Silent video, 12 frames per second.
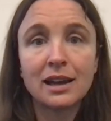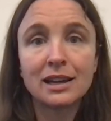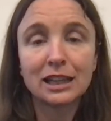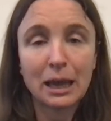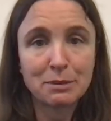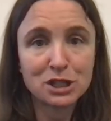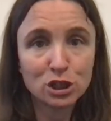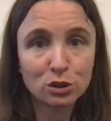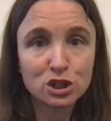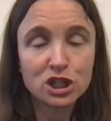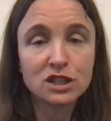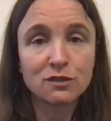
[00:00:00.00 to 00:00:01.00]
climate
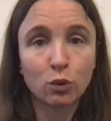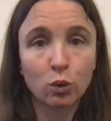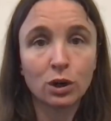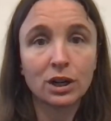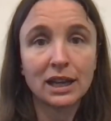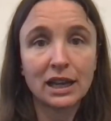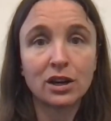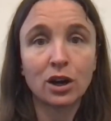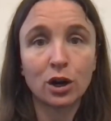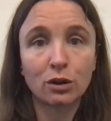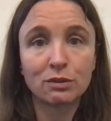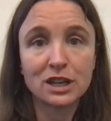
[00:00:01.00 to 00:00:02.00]
solutions forward in
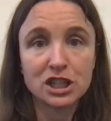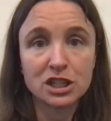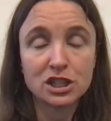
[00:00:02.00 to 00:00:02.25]
our region.